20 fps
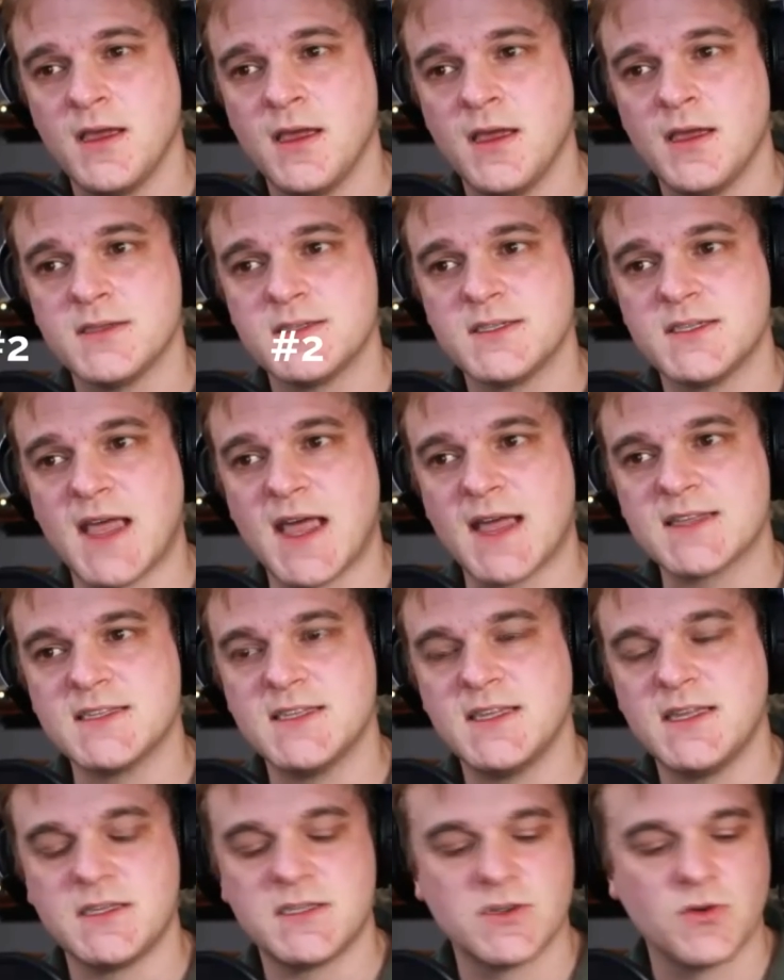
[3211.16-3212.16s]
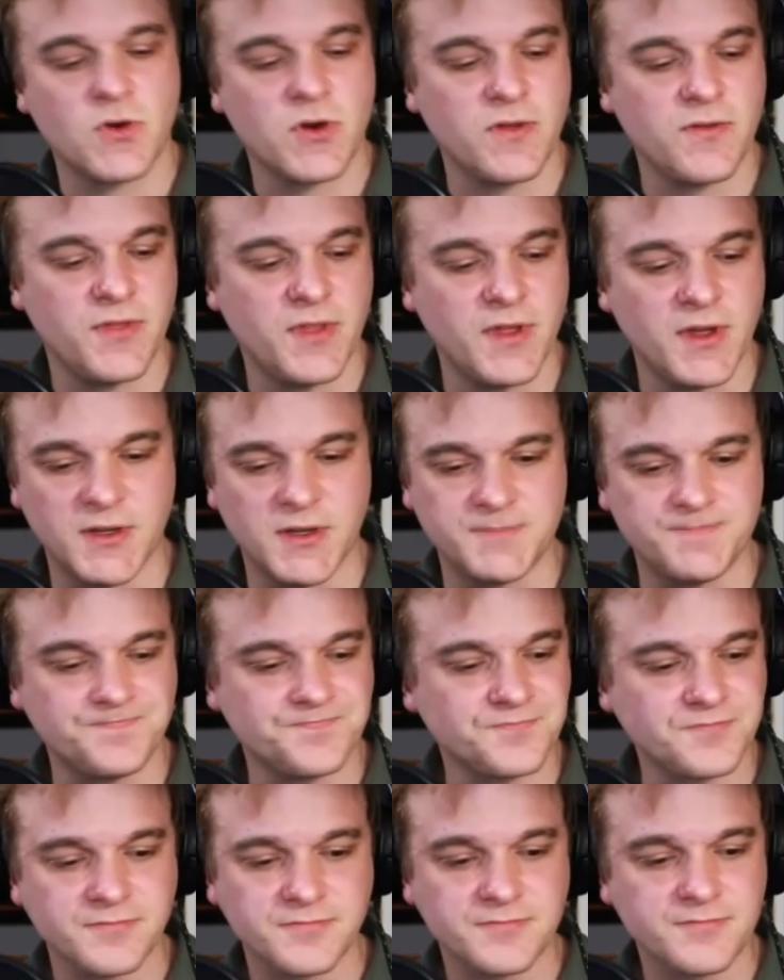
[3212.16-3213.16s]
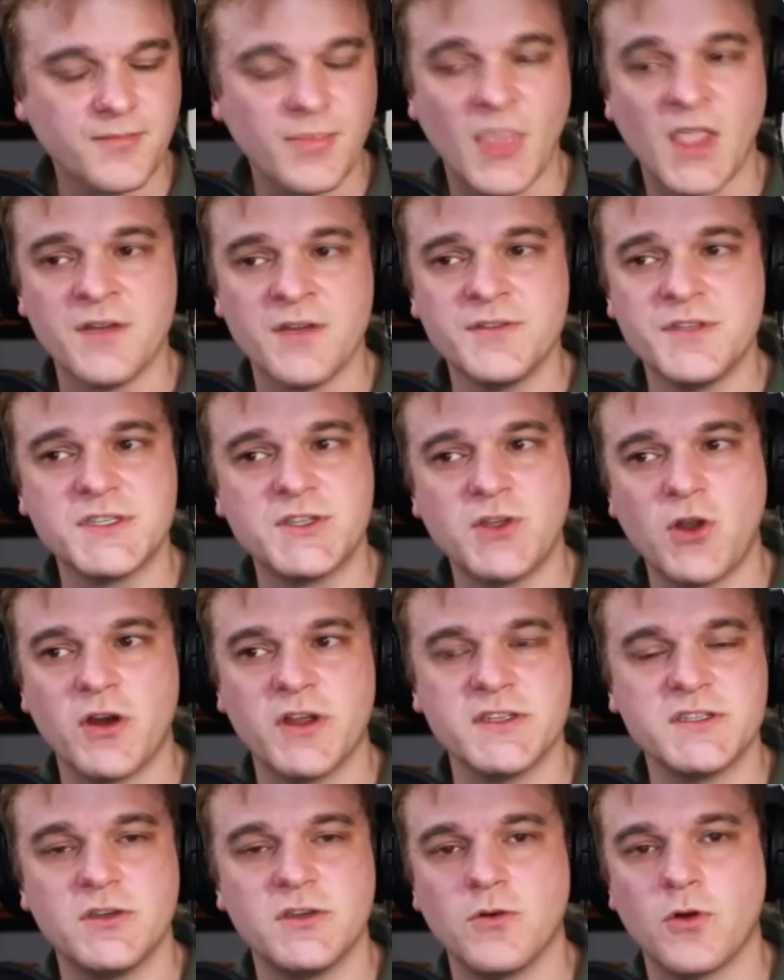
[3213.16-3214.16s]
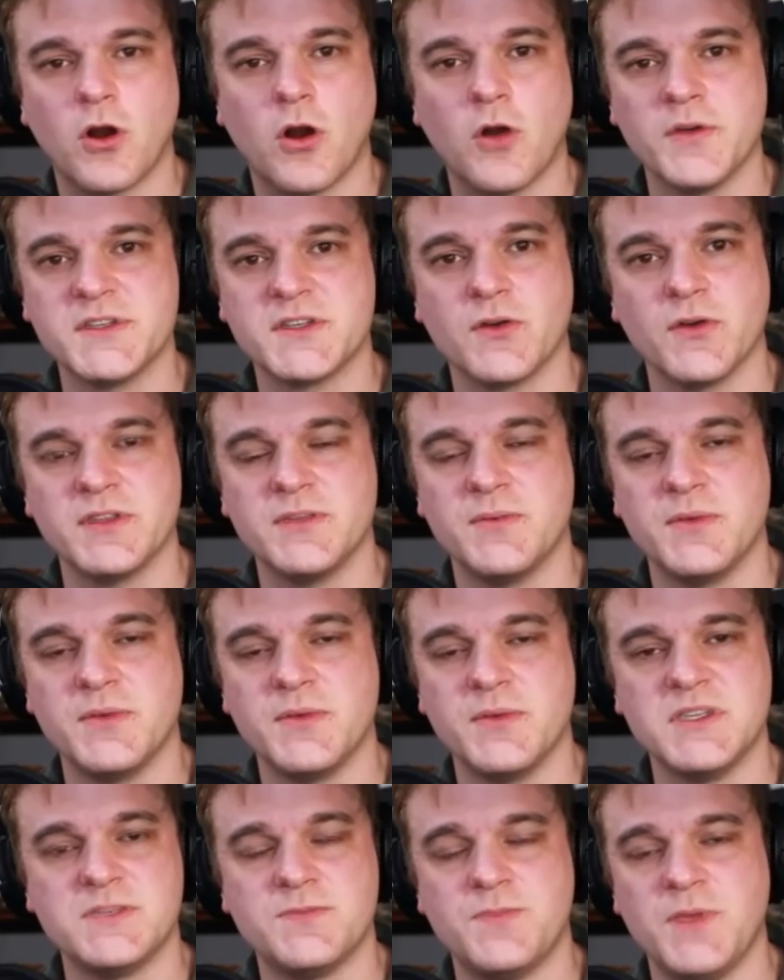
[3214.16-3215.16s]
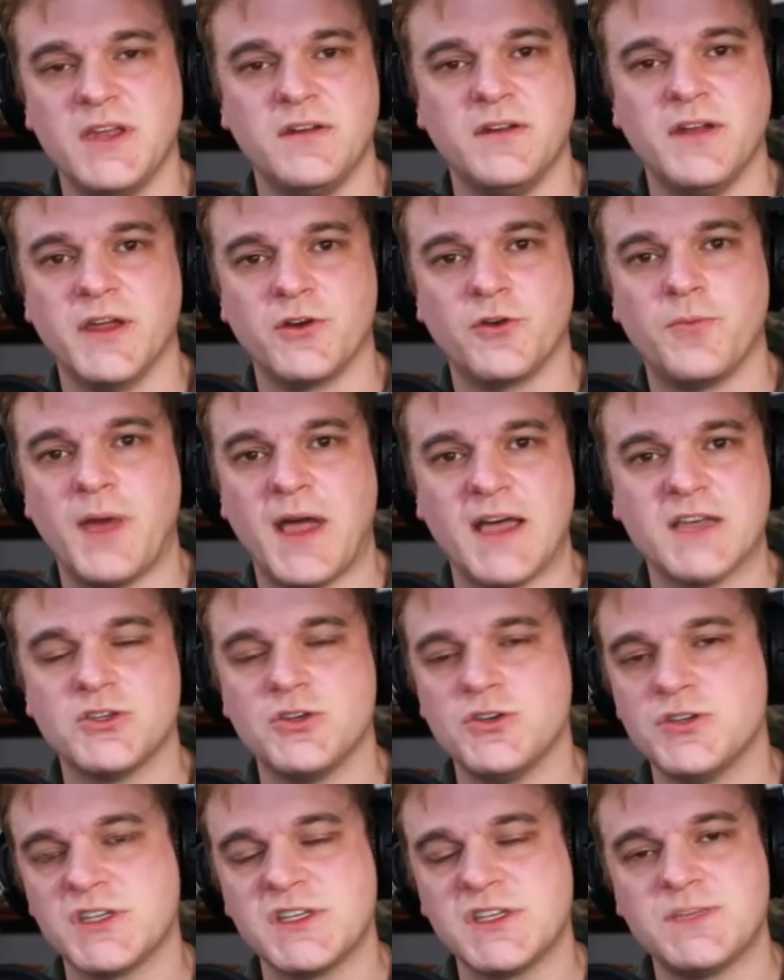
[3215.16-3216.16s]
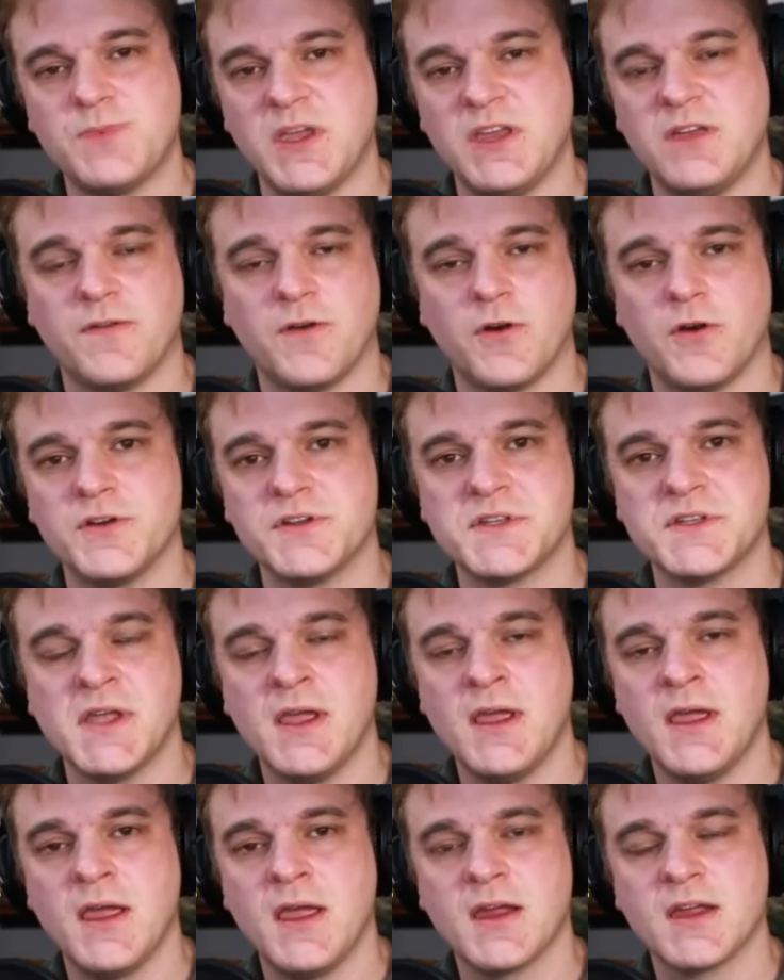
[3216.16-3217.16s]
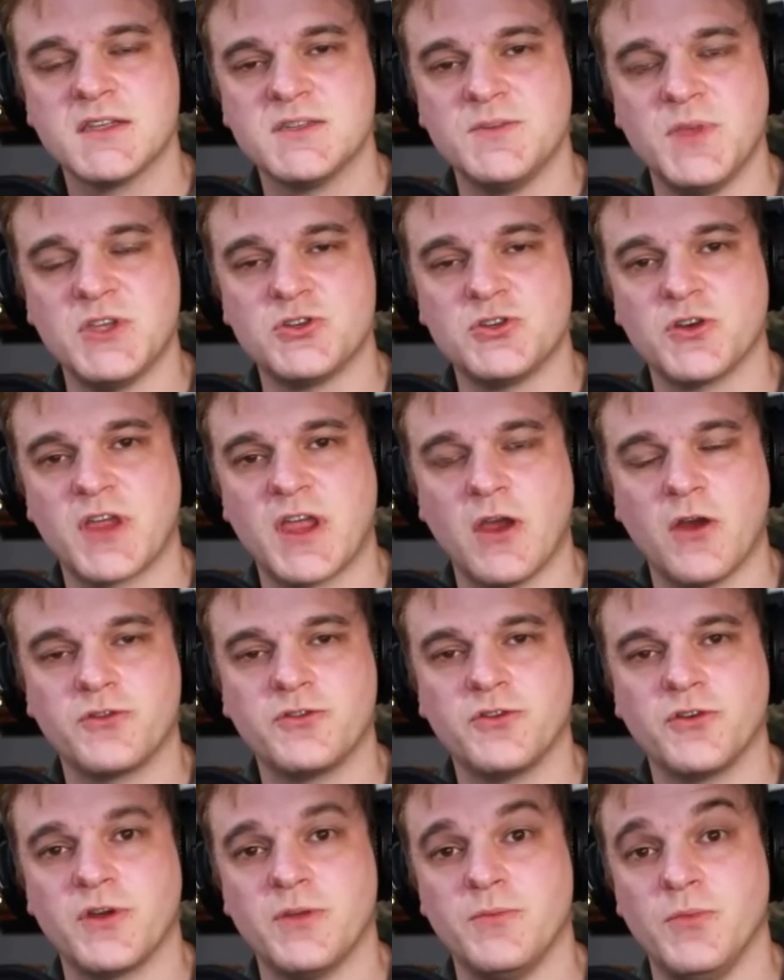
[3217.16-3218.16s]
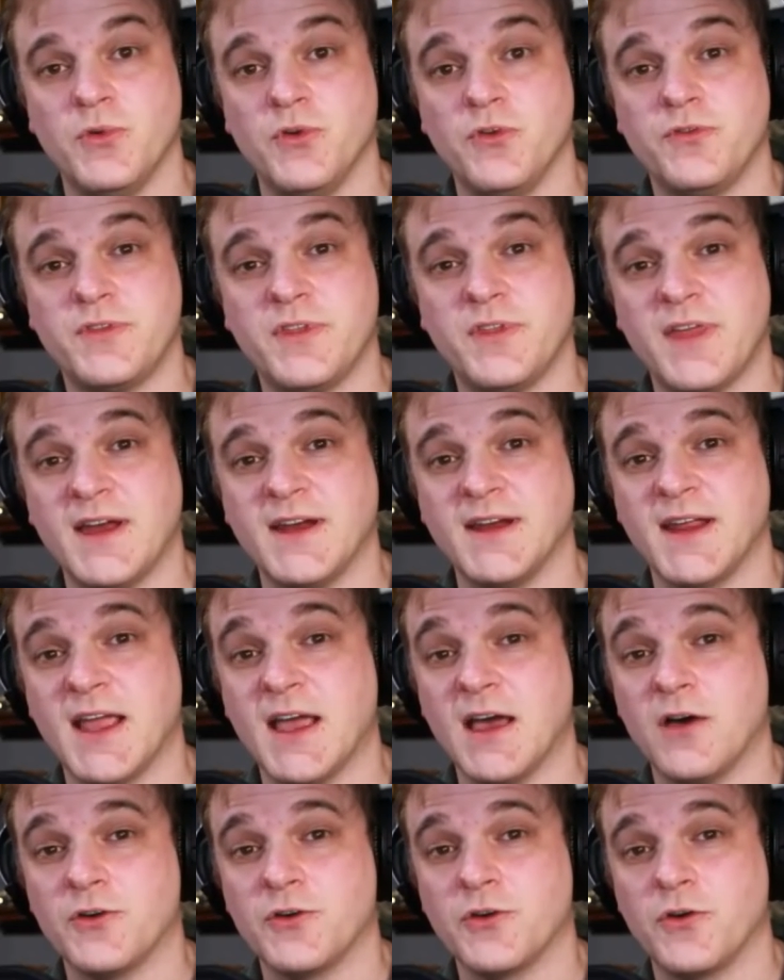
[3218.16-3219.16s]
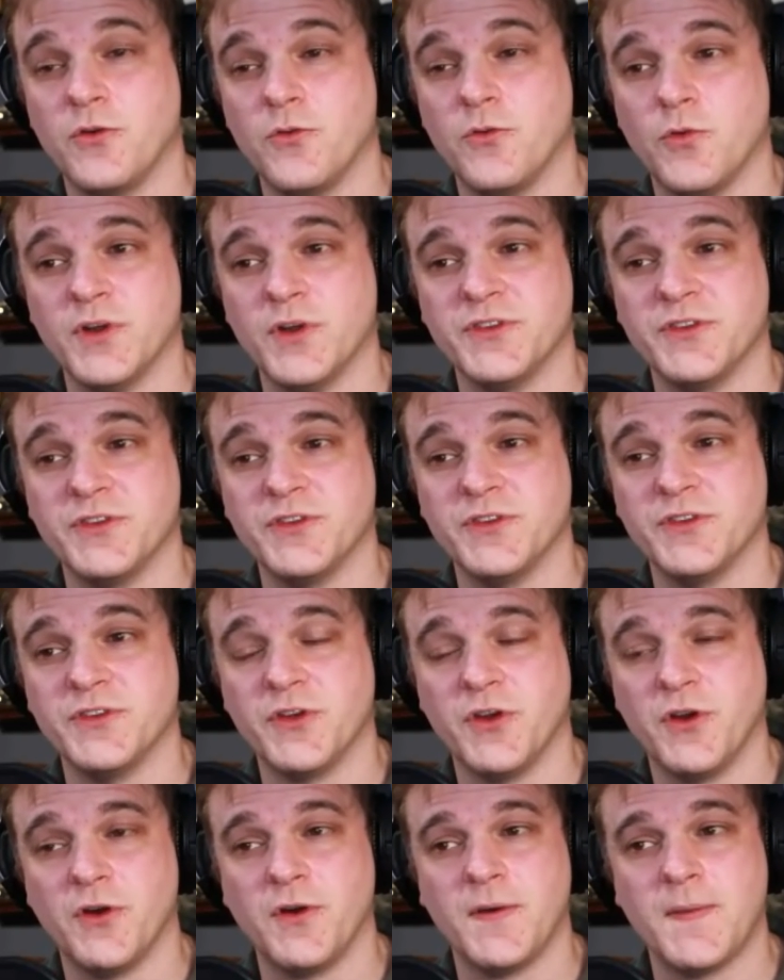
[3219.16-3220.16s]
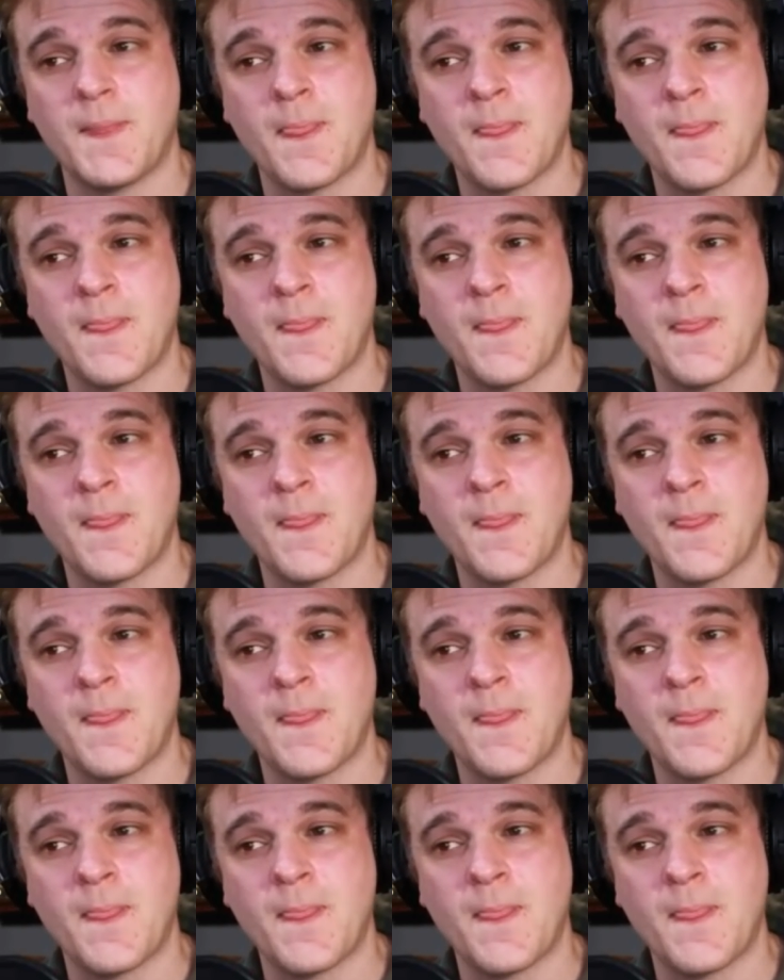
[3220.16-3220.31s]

Saxony, sort of the the starting two are always going to be speed and underpass. Usually, speed first because it means your character can move to that encounter in one turn.